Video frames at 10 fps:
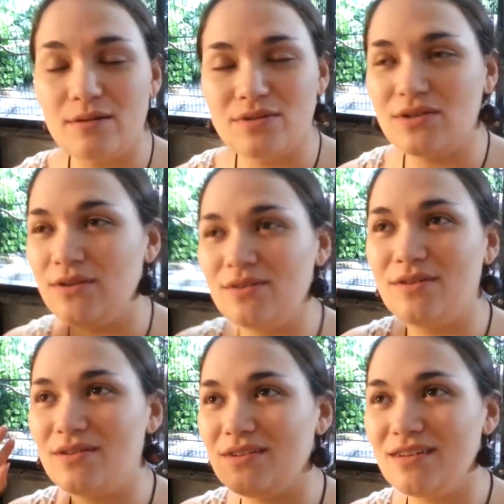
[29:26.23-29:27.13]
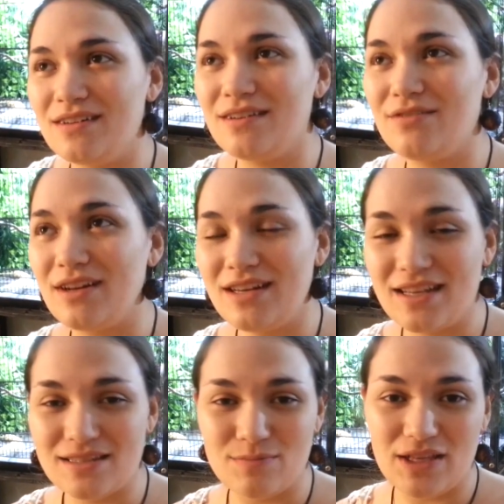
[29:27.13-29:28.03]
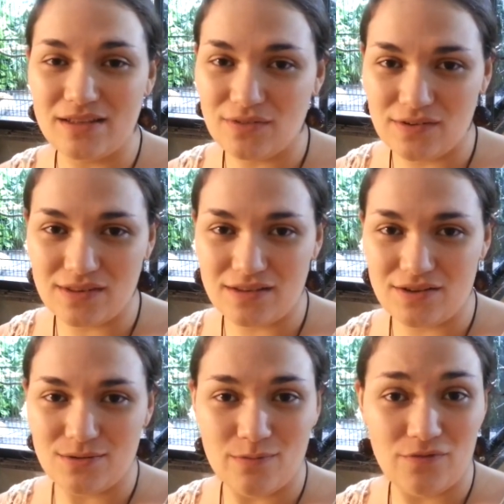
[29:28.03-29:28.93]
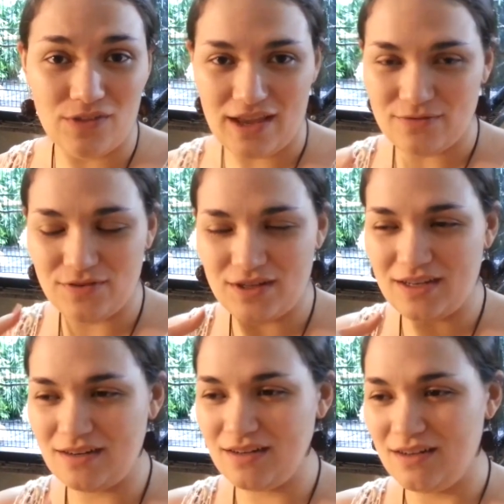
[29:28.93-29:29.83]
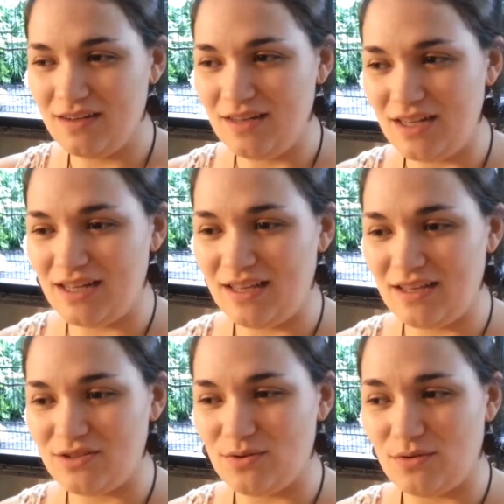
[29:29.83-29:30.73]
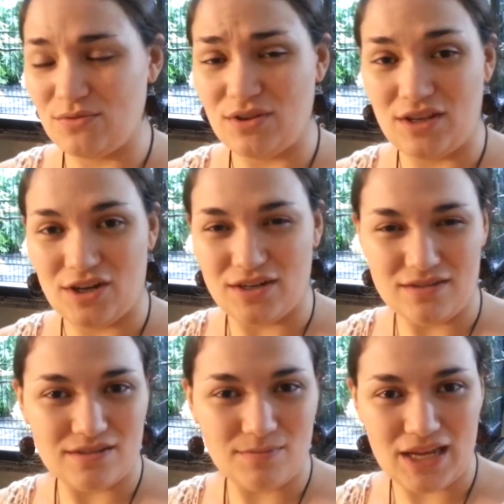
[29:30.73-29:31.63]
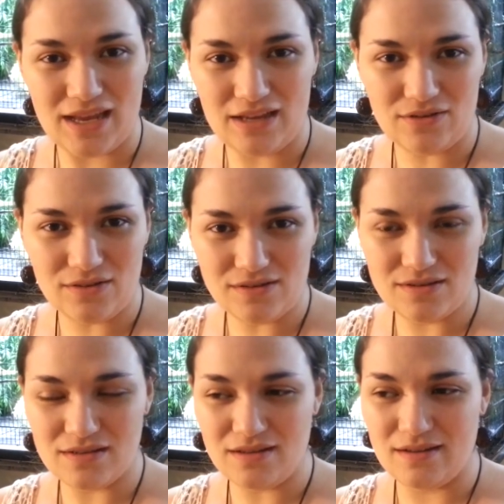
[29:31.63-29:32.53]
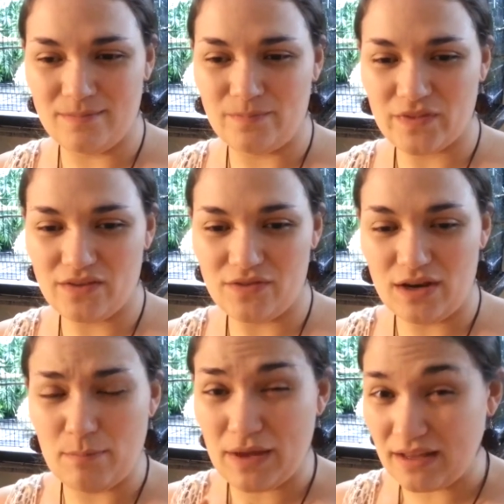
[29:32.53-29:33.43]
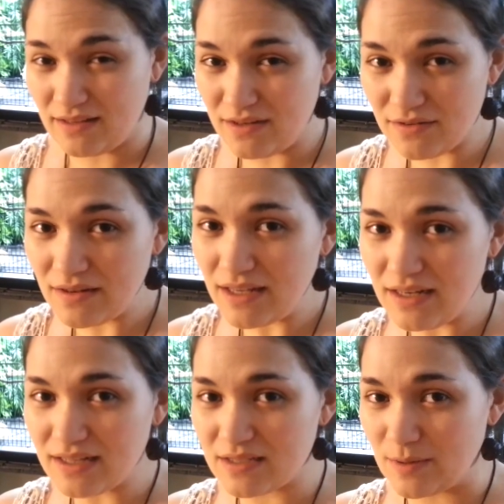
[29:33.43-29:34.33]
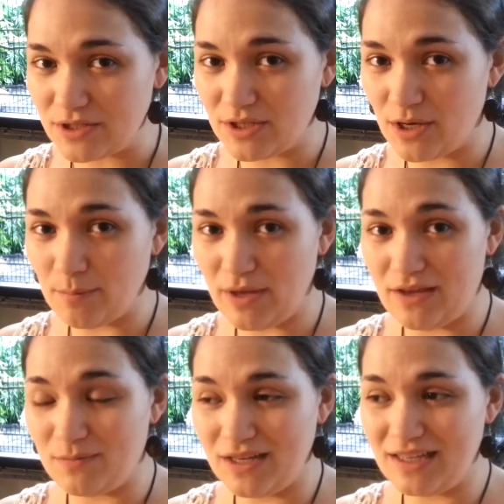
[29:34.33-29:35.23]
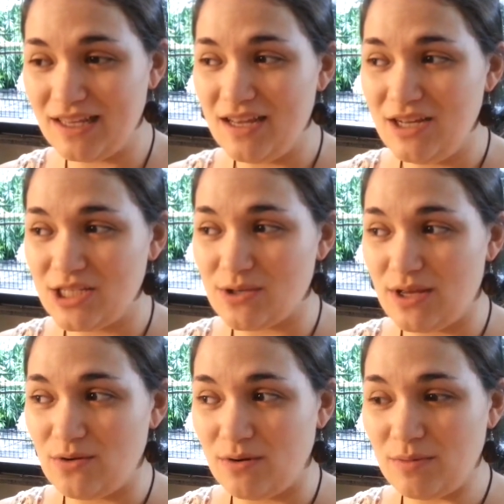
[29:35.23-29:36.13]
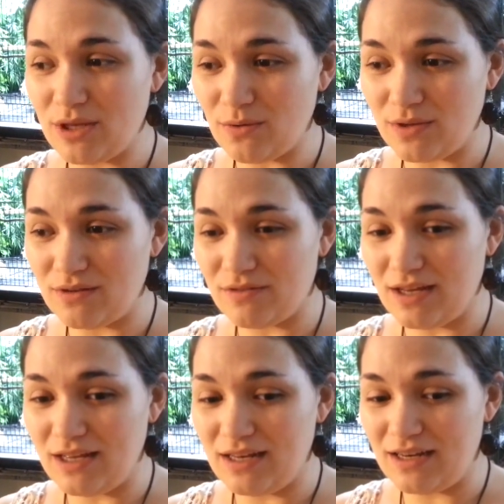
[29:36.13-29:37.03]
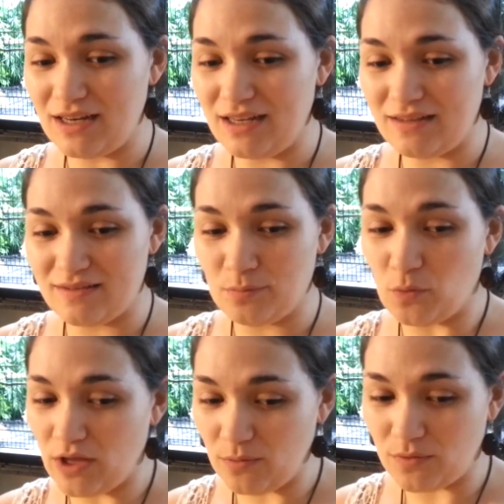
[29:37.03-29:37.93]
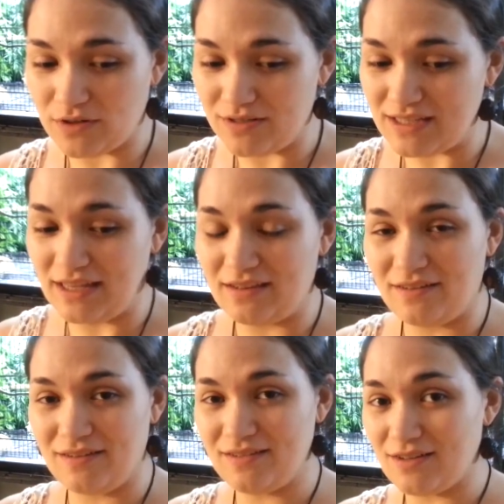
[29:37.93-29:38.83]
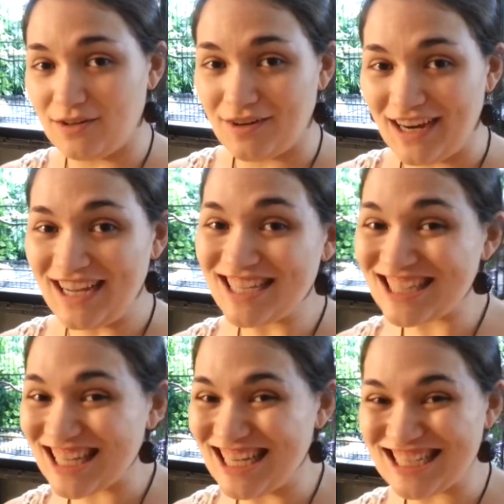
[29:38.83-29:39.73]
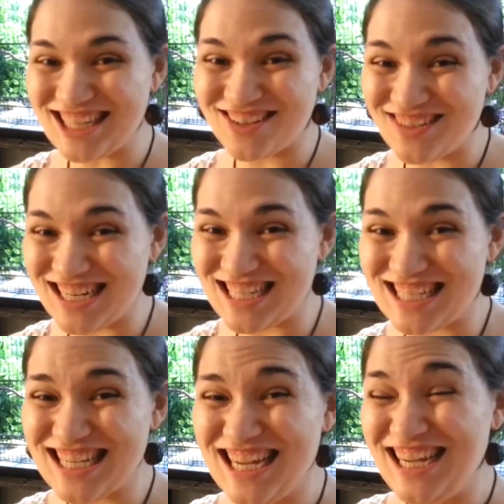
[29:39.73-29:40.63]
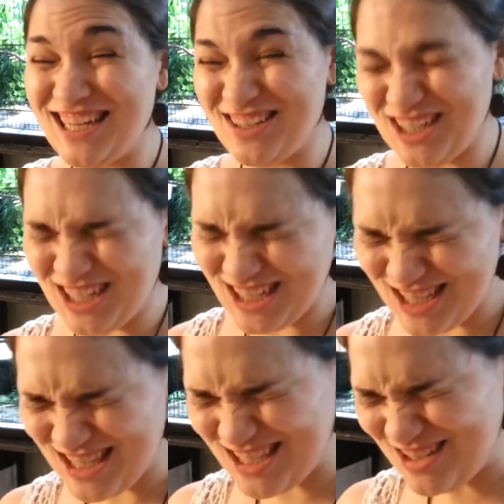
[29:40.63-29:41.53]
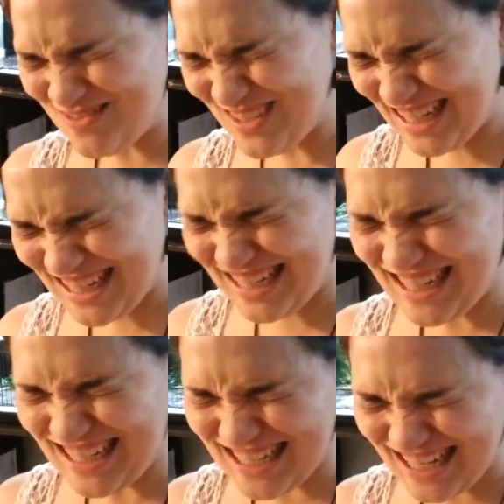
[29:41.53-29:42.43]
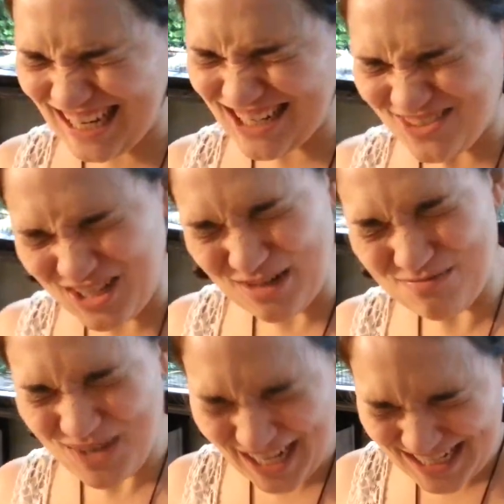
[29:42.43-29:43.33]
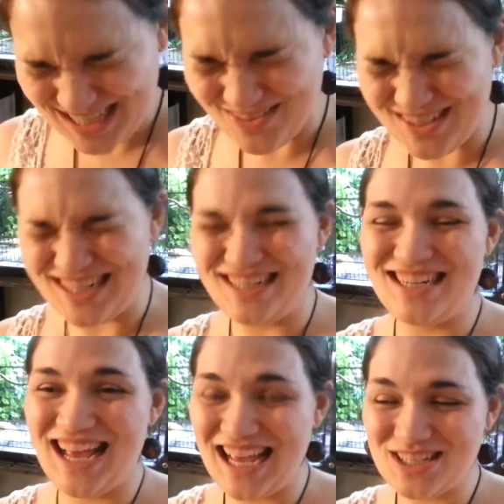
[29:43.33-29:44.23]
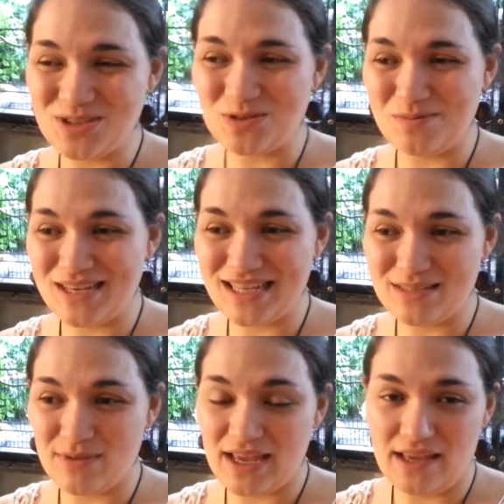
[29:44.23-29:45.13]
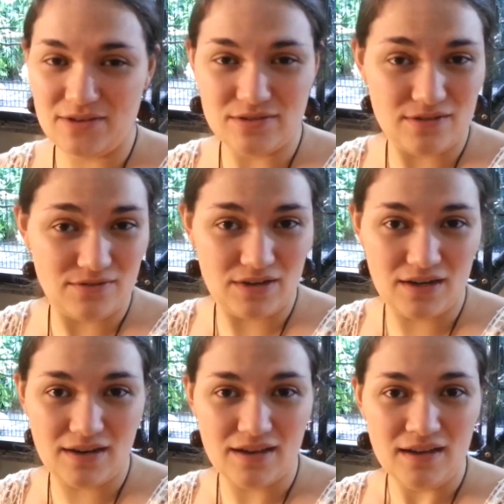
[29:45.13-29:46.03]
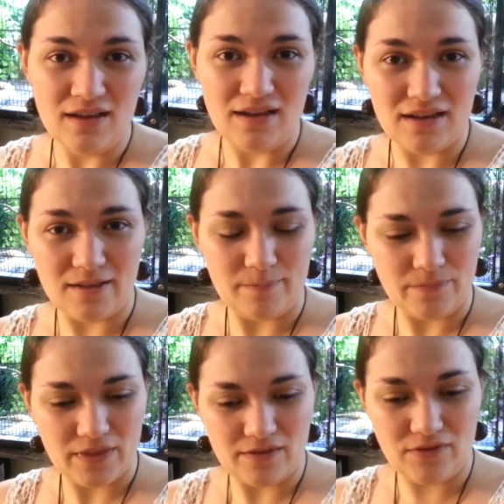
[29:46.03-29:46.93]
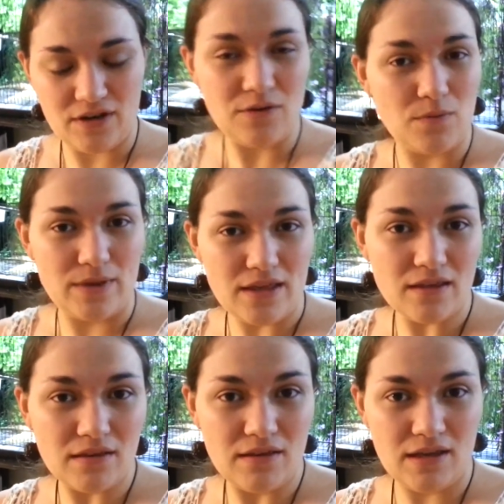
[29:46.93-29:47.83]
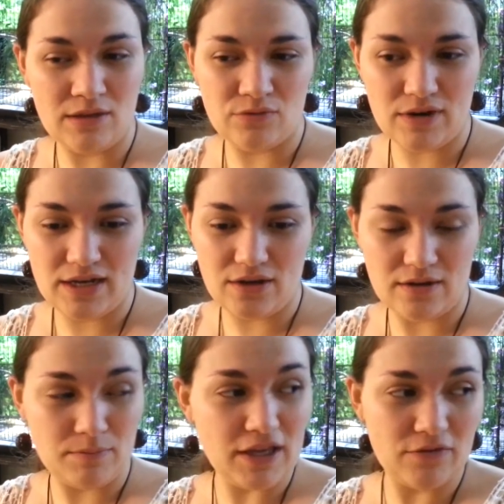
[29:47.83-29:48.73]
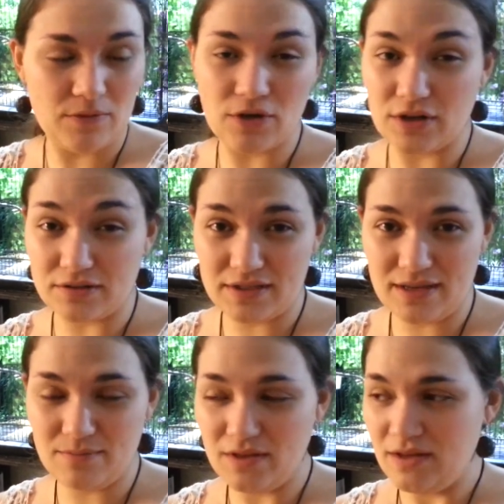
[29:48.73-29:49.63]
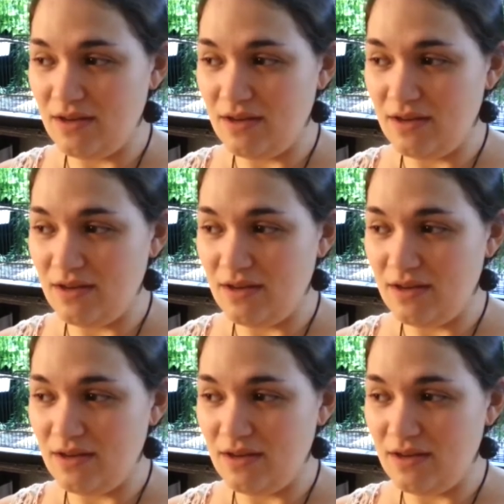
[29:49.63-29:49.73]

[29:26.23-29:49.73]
I'm so running is my least favorite thing to do. I'm flat-footed and so it really hurts my ankles um, very badly to run, especially on pavement. So I normally only run in some well-worn sandals on grass because otherwise it hurts so bad. I had to wear a brace for a year in high school because my ankles are very, um, very weak and running on pavement hurts them.